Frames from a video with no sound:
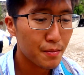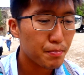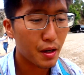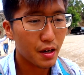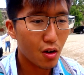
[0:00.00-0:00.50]

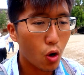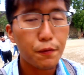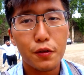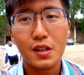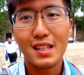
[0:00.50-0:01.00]
but
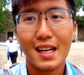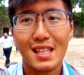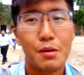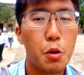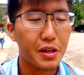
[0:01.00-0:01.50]
hopefully next
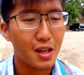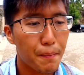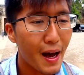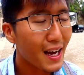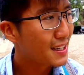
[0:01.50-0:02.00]
time when we come
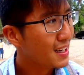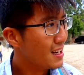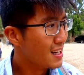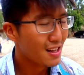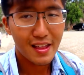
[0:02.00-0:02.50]
back,
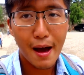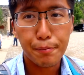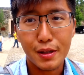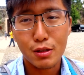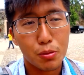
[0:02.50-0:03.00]
that
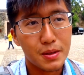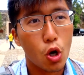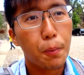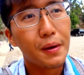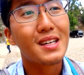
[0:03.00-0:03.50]
place will be
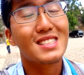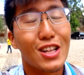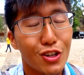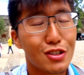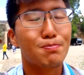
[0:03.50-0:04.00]
open because it looks